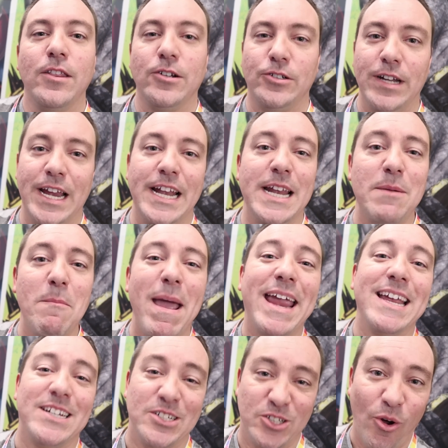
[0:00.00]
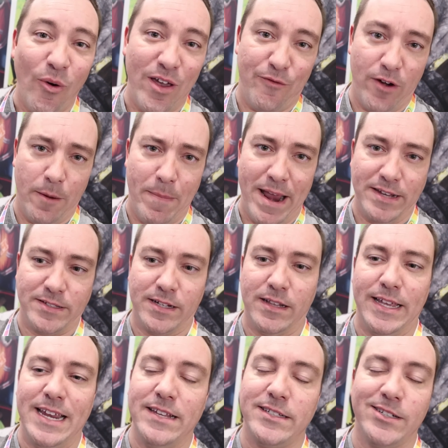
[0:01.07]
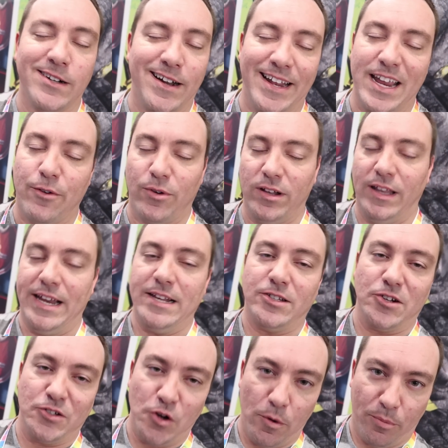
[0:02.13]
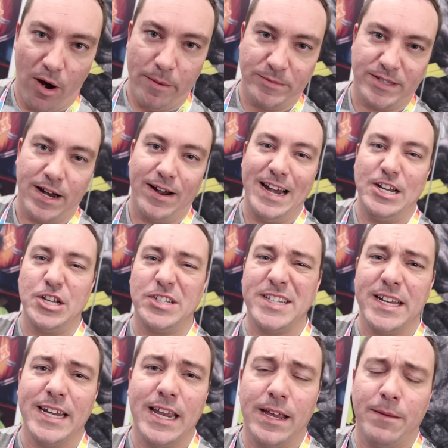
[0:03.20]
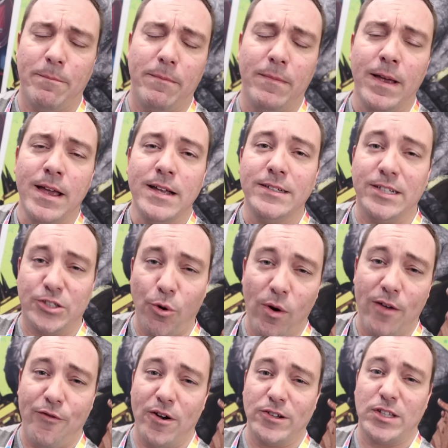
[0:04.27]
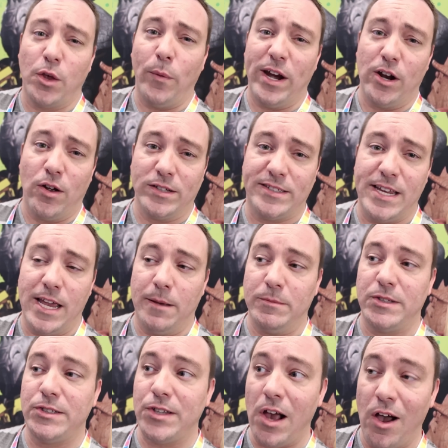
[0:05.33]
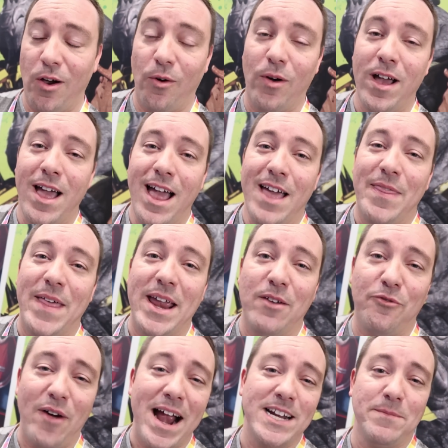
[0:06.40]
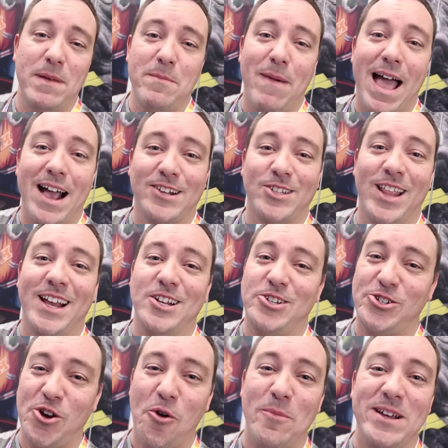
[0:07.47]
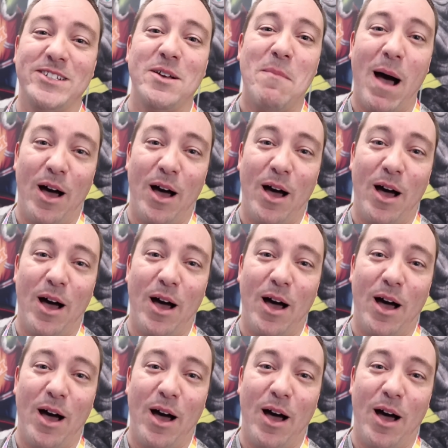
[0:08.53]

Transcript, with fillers: The, he didn't make it to Toy Fair, basically. He's still gonna get released, there's no problems there. He just didn't get to Toy Fair so that we can all see him. So, they invited me back so they can and show me some